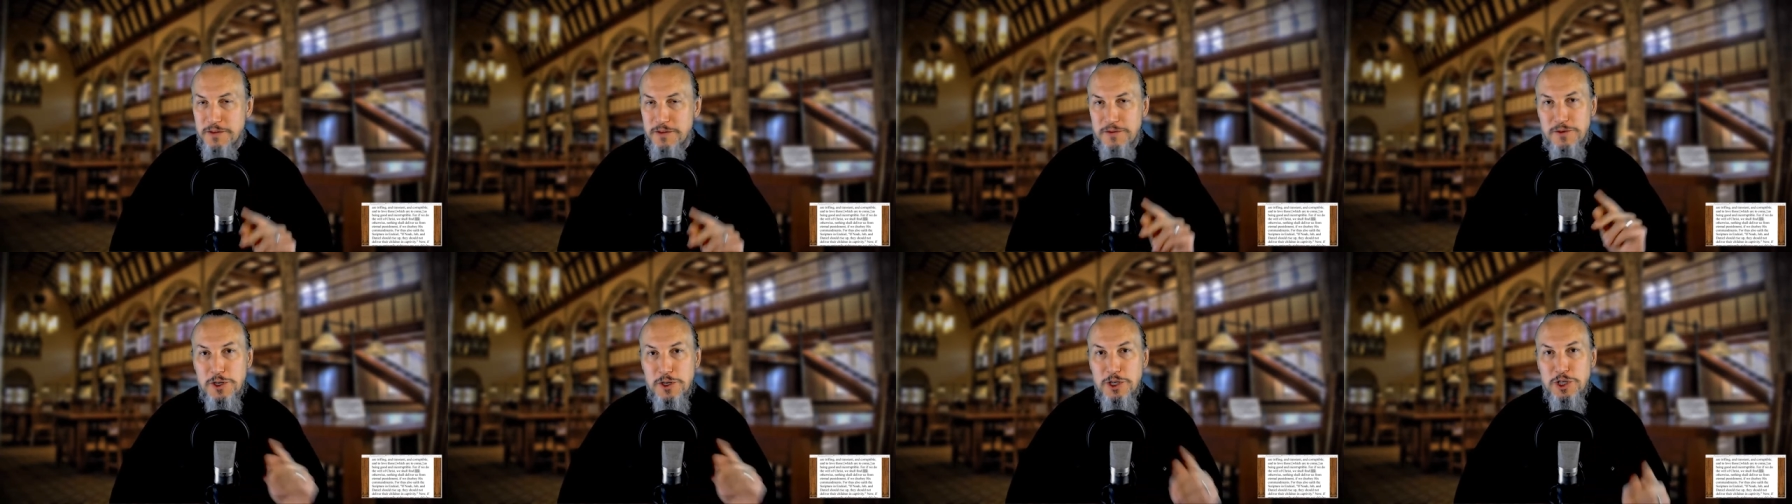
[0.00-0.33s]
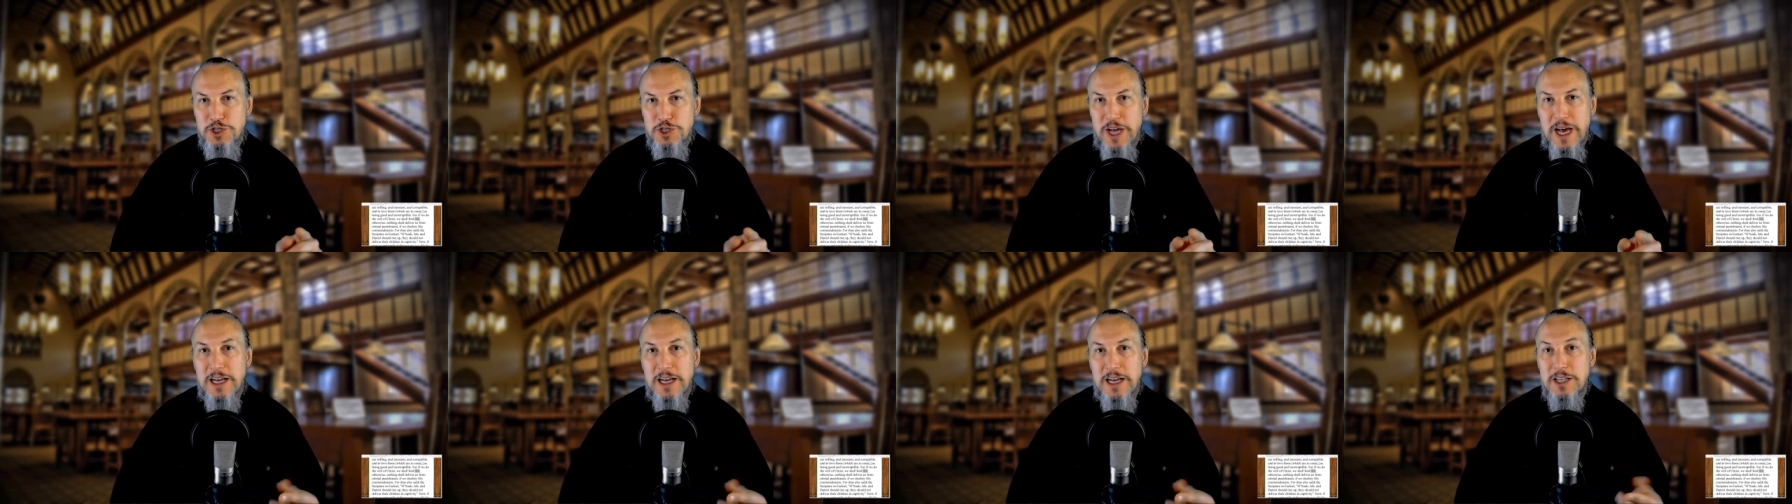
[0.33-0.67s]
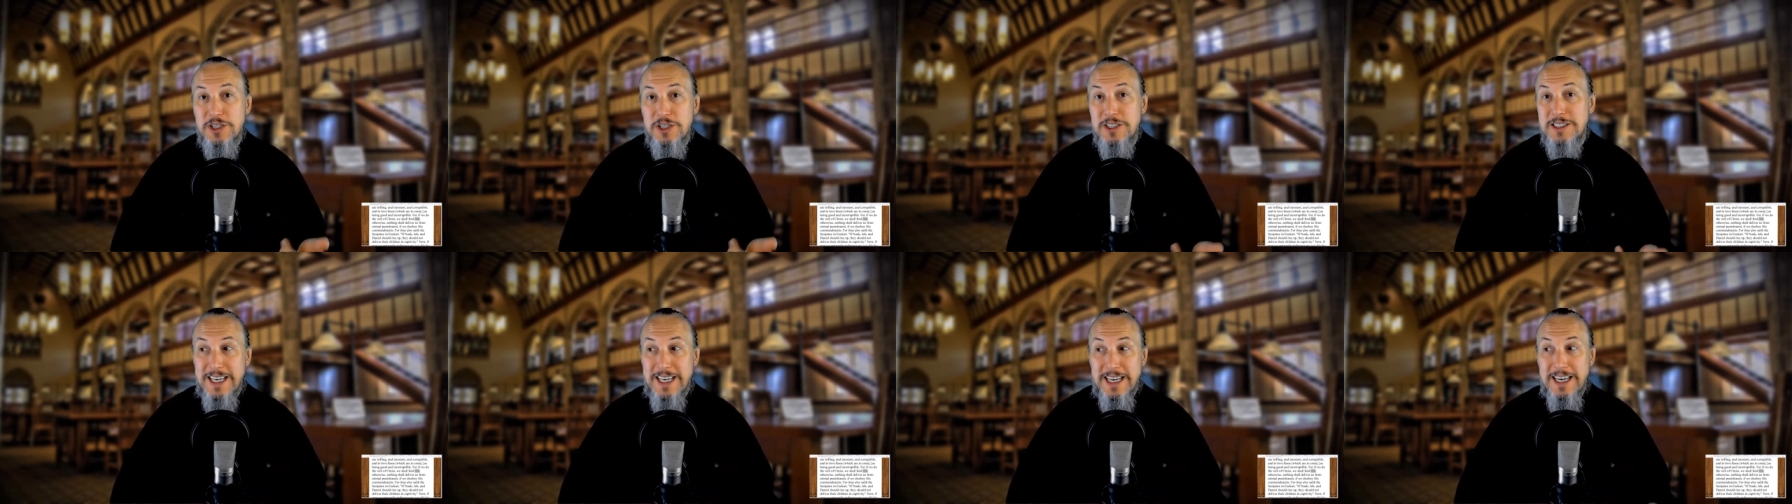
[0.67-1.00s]
The first
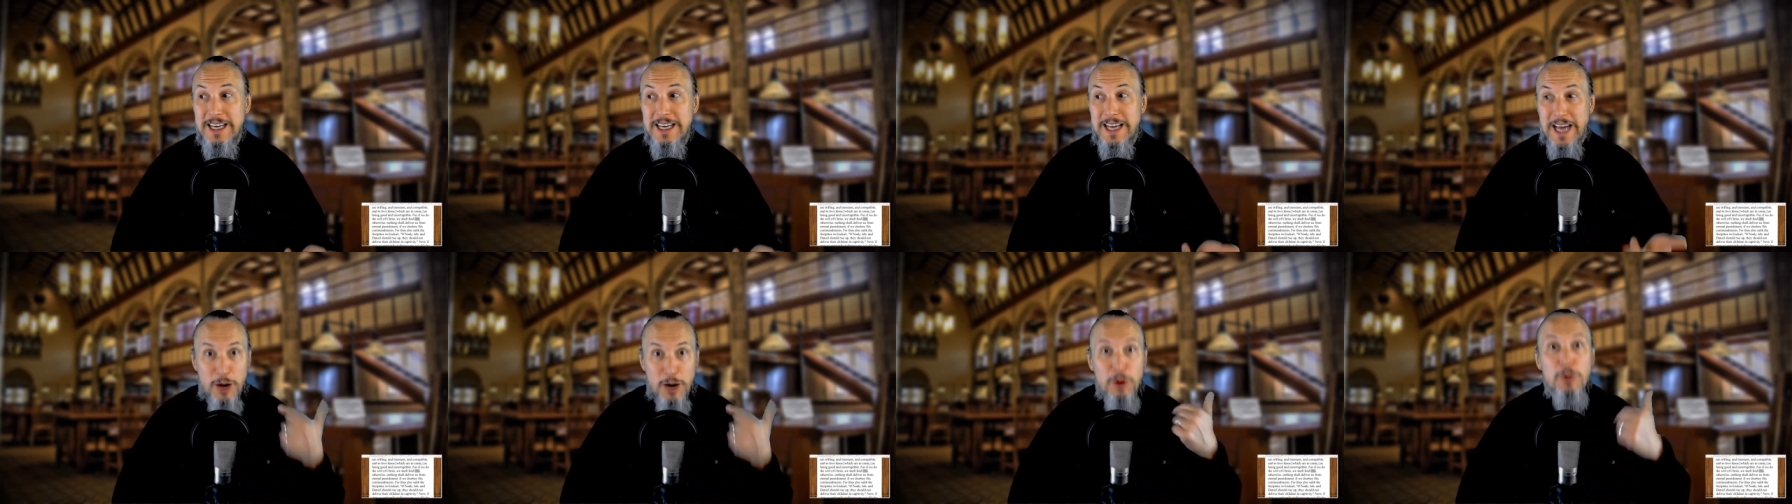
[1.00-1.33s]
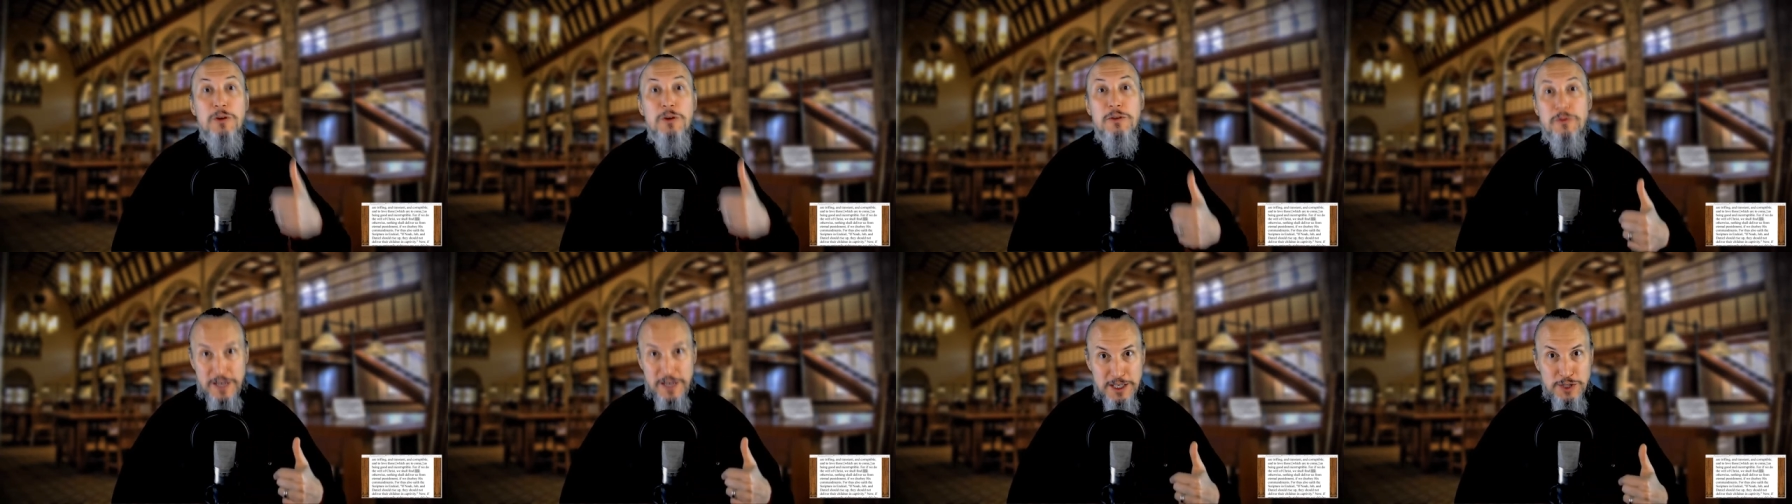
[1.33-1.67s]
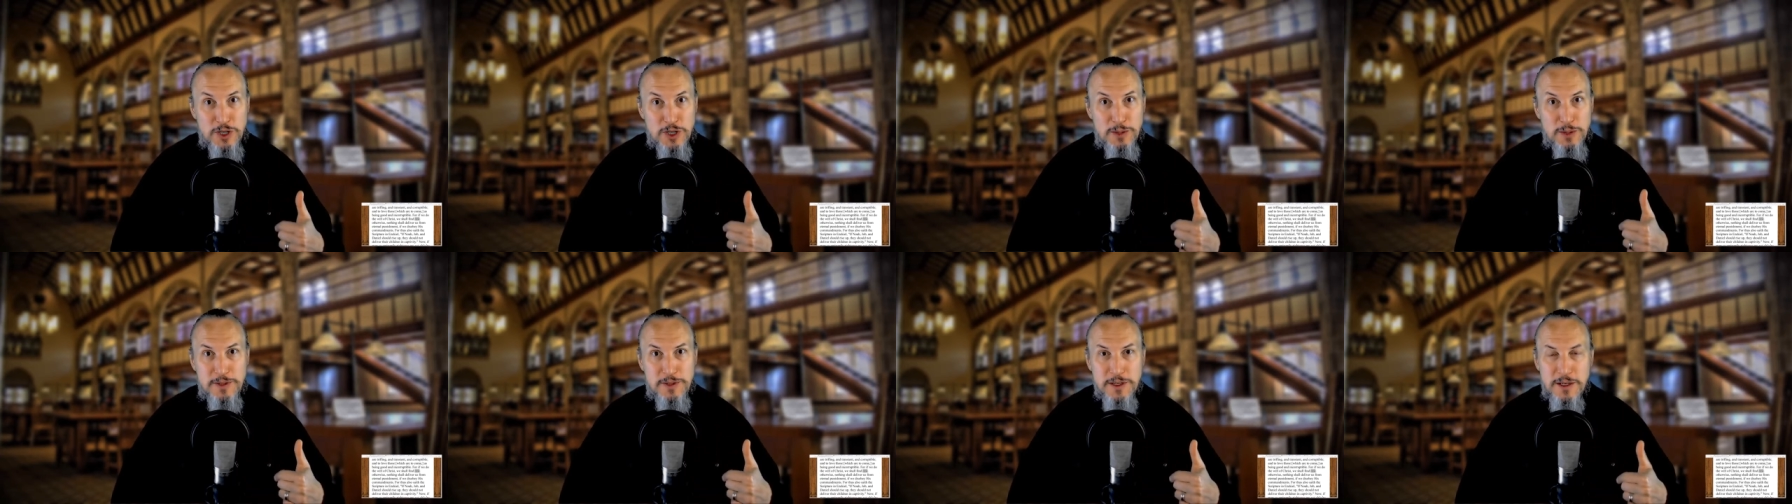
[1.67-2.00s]
challenge is getting out of
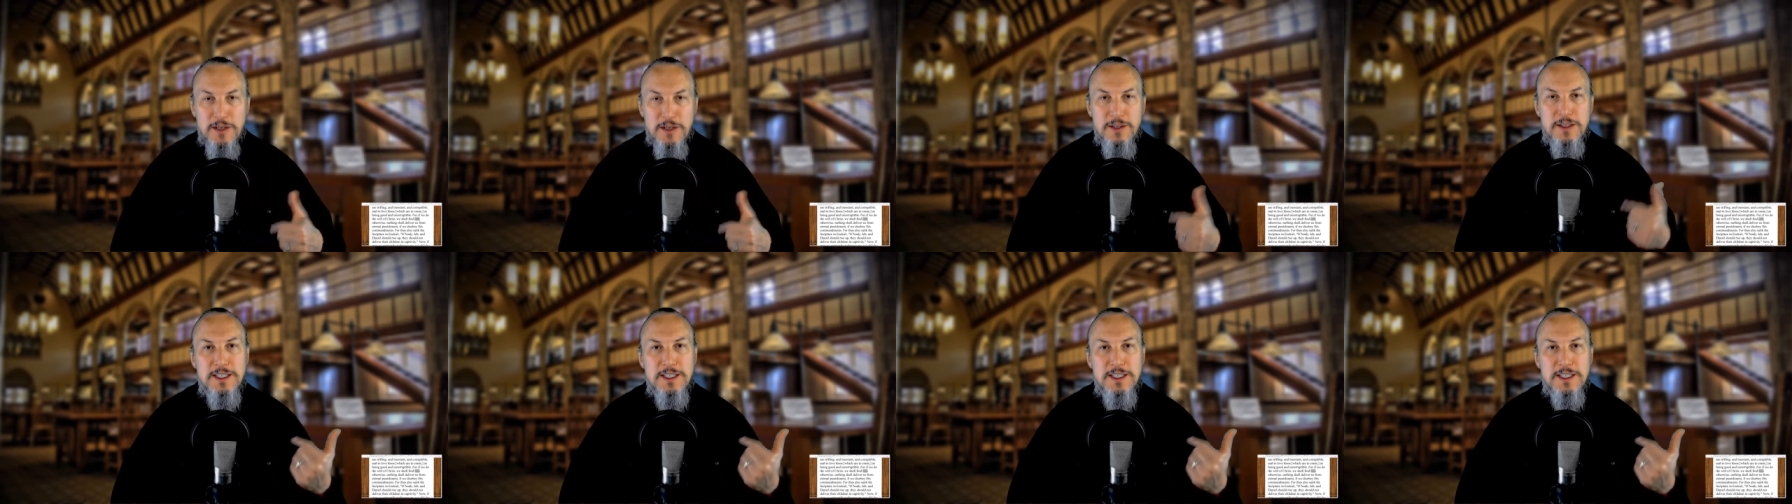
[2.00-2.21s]
Egypt.